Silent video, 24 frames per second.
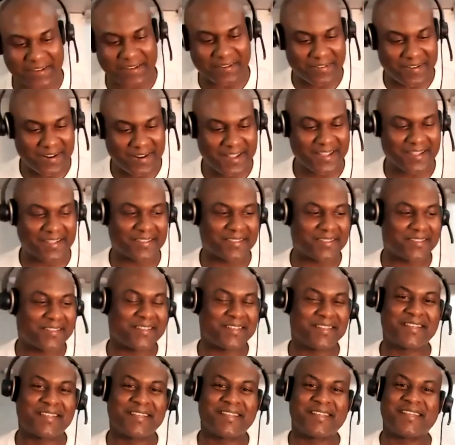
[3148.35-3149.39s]
Whatever your
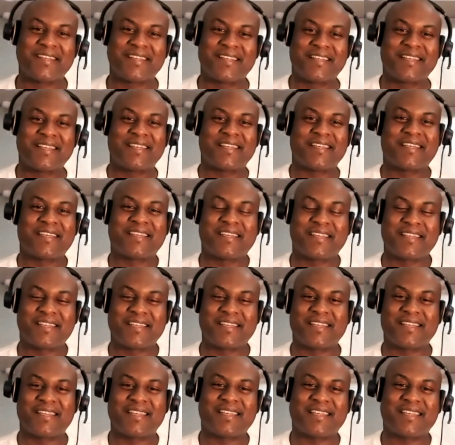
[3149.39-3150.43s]
addiction is,
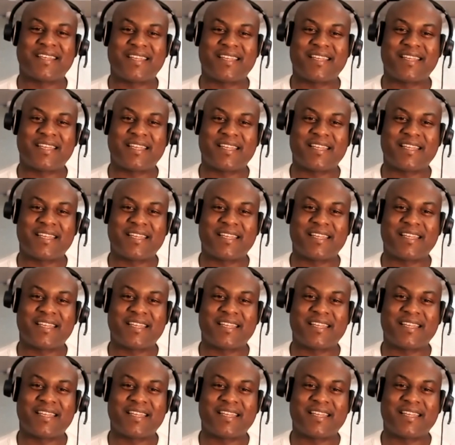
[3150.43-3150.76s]
that's what